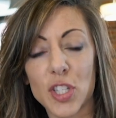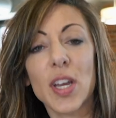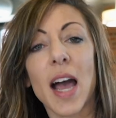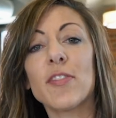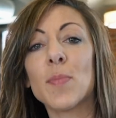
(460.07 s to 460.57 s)
So
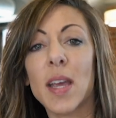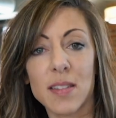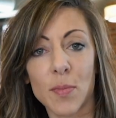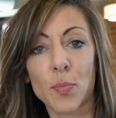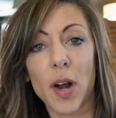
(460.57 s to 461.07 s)
you have to make
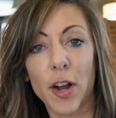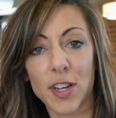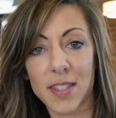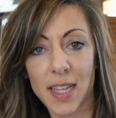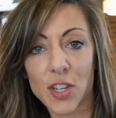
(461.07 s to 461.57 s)
some
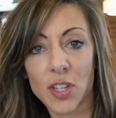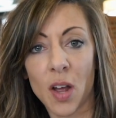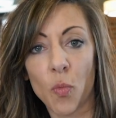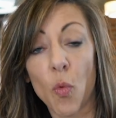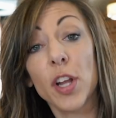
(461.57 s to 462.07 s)
prioritization
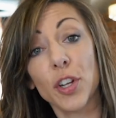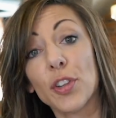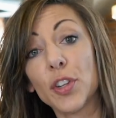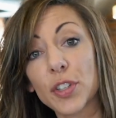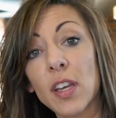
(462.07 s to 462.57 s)
on what
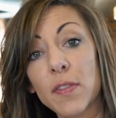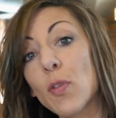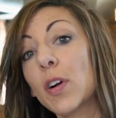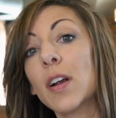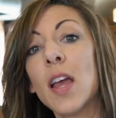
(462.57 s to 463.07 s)
you're looking
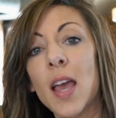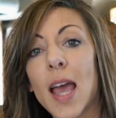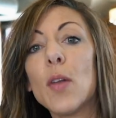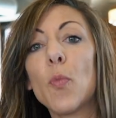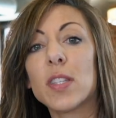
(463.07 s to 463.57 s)
for
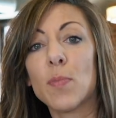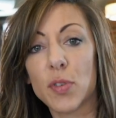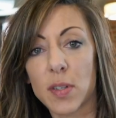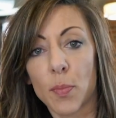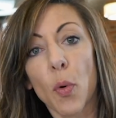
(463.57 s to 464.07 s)
and what's
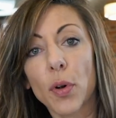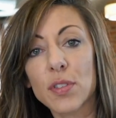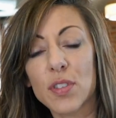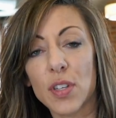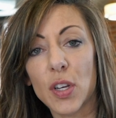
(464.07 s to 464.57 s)
most
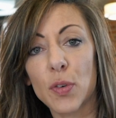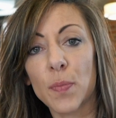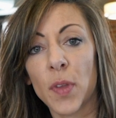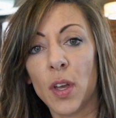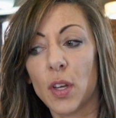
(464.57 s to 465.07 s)
important to
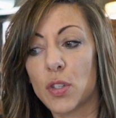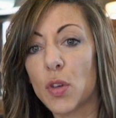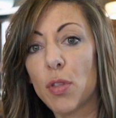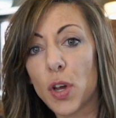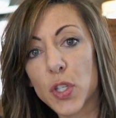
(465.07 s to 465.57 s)
you.
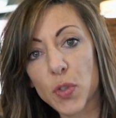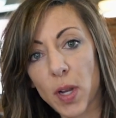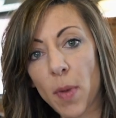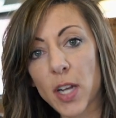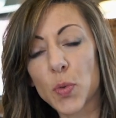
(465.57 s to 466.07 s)
So those
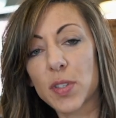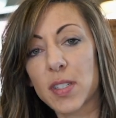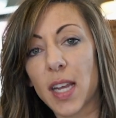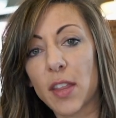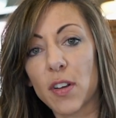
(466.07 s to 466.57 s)
three modules
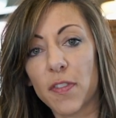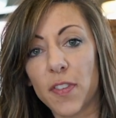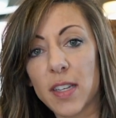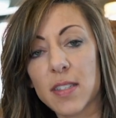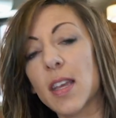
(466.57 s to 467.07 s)
together
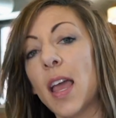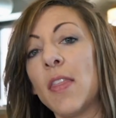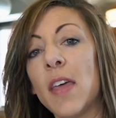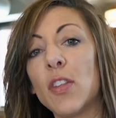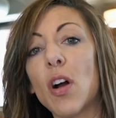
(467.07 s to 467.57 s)
fit,
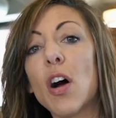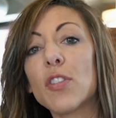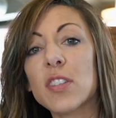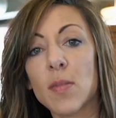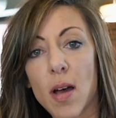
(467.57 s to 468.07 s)
and then there
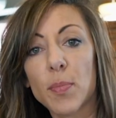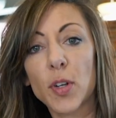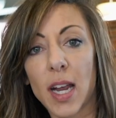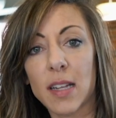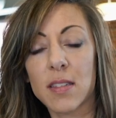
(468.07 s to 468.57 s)
are some
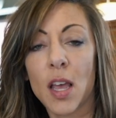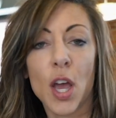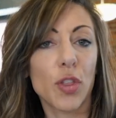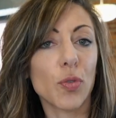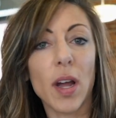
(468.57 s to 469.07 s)
upgrades
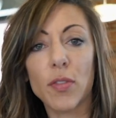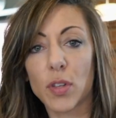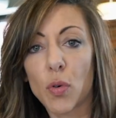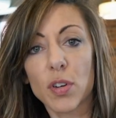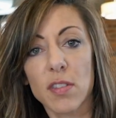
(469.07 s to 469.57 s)
throughout
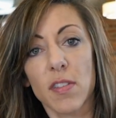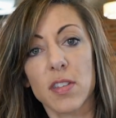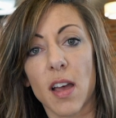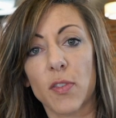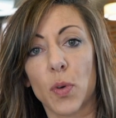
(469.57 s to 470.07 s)
the course of the
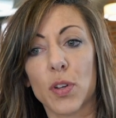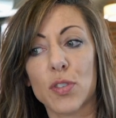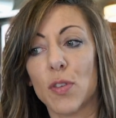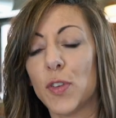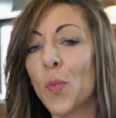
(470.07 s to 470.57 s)
software.
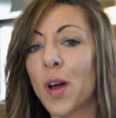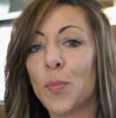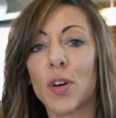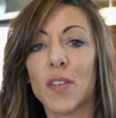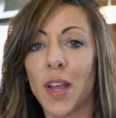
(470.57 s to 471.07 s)
So if you want
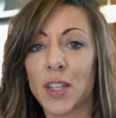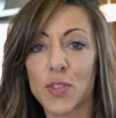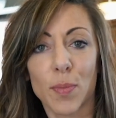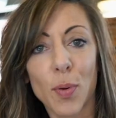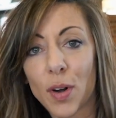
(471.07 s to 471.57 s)
more
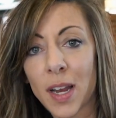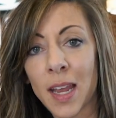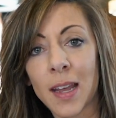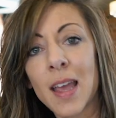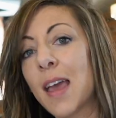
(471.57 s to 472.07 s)
advanced
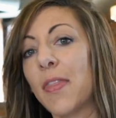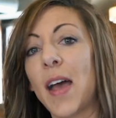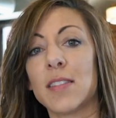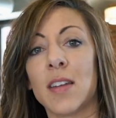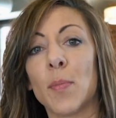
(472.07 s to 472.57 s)
reporting,
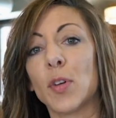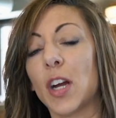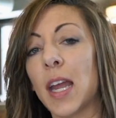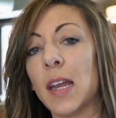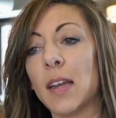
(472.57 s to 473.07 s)
that's an
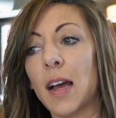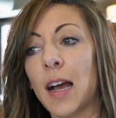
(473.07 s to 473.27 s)
upgrade.